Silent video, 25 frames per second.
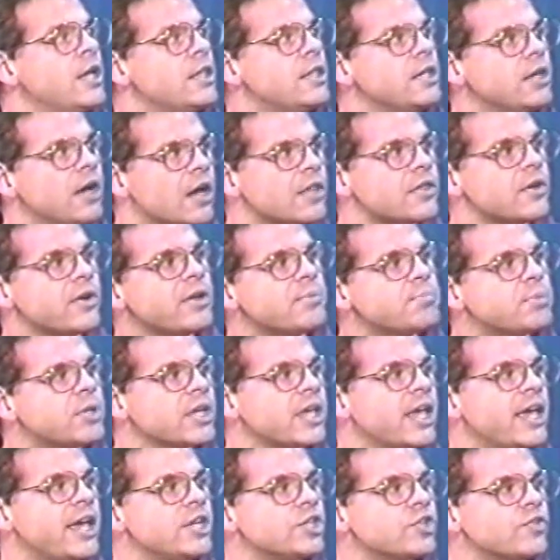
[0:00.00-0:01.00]
The other
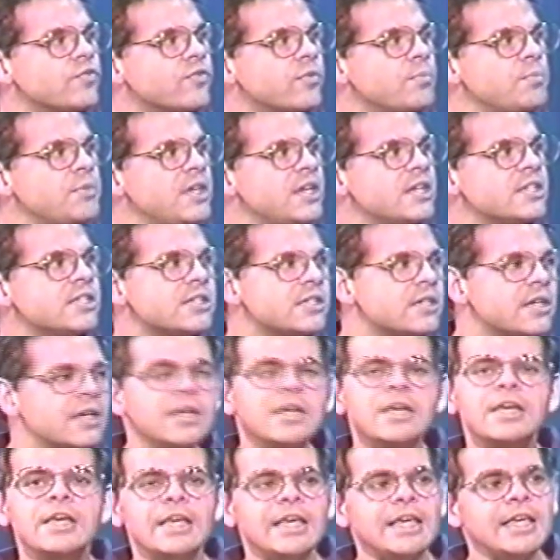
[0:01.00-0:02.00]
implication from this
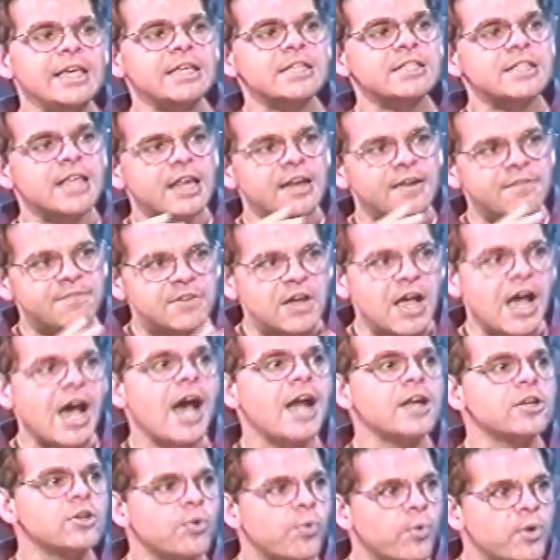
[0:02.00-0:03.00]
is that if
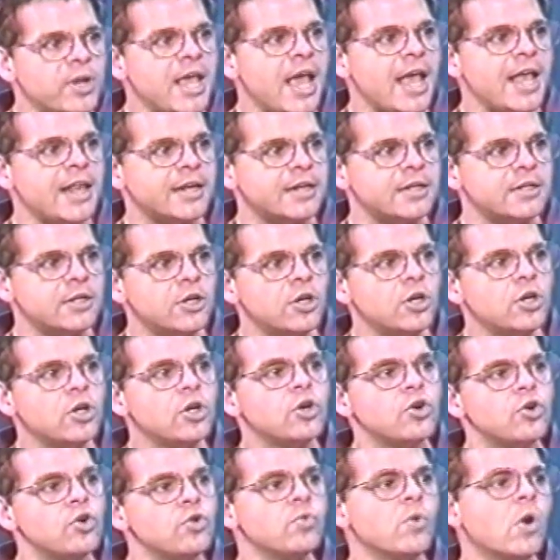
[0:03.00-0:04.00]
God created,
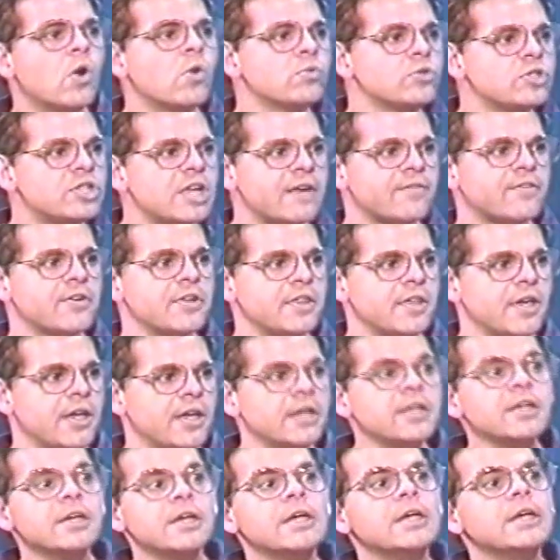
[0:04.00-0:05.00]
who owns
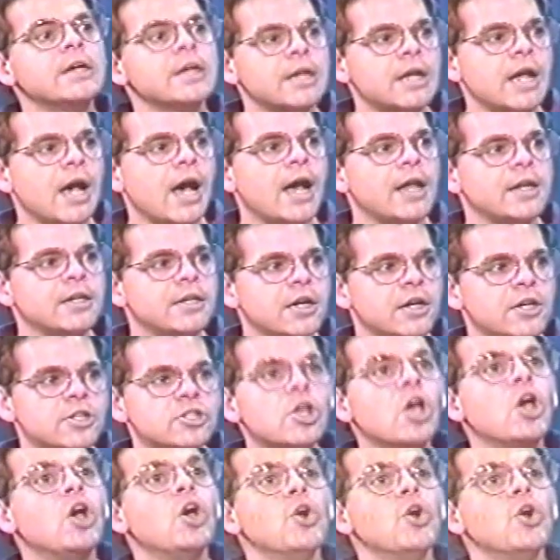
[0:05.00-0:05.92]
everything? God does.